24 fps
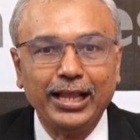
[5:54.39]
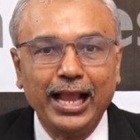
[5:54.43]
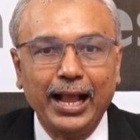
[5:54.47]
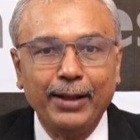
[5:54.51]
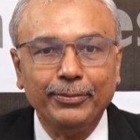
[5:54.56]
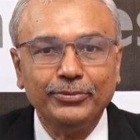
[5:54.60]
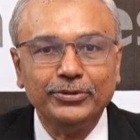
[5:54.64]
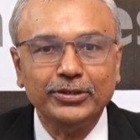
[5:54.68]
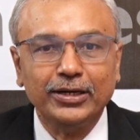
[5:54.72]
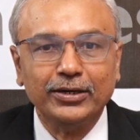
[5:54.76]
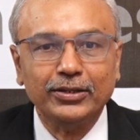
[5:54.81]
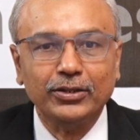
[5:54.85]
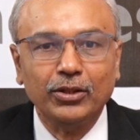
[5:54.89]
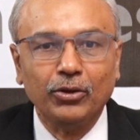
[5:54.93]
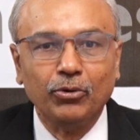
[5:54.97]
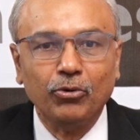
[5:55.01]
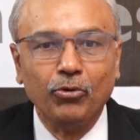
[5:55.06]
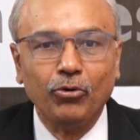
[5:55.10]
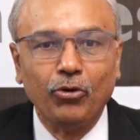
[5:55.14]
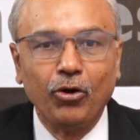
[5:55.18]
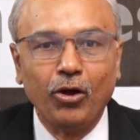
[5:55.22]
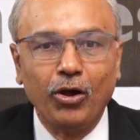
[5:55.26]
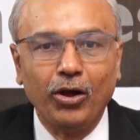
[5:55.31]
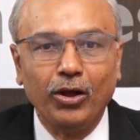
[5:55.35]
capture the
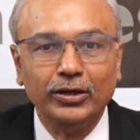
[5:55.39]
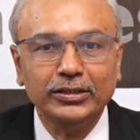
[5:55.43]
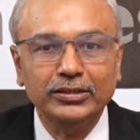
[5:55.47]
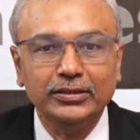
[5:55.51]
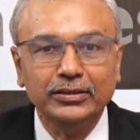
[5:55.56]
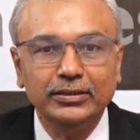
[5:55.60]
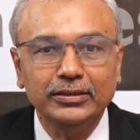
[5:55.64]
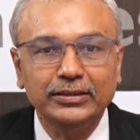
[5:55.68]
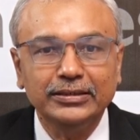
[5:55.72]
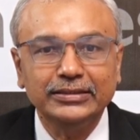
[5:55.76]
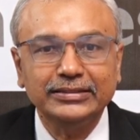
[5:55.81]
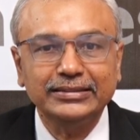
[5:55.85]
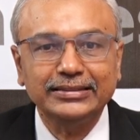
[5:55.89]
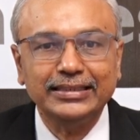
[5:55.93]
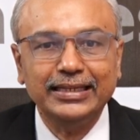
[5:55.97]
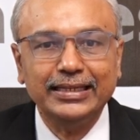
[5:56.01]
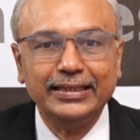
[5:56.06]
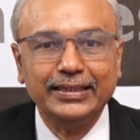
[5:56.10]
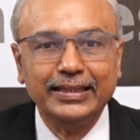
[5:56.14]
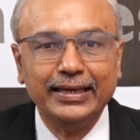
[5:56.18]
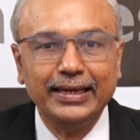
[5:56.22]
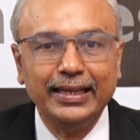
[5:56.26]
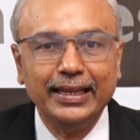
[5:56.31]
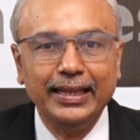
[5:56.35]
rook on
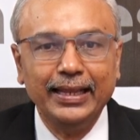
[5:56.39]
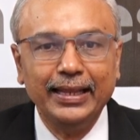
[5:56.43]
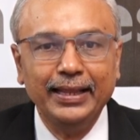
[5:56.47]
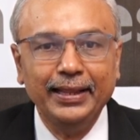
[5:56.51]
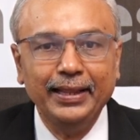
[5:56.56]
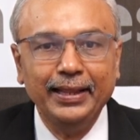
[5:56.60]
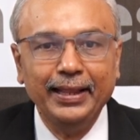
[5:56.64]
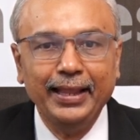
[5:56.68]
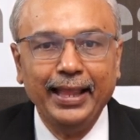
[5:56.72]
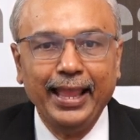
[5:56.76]
c3,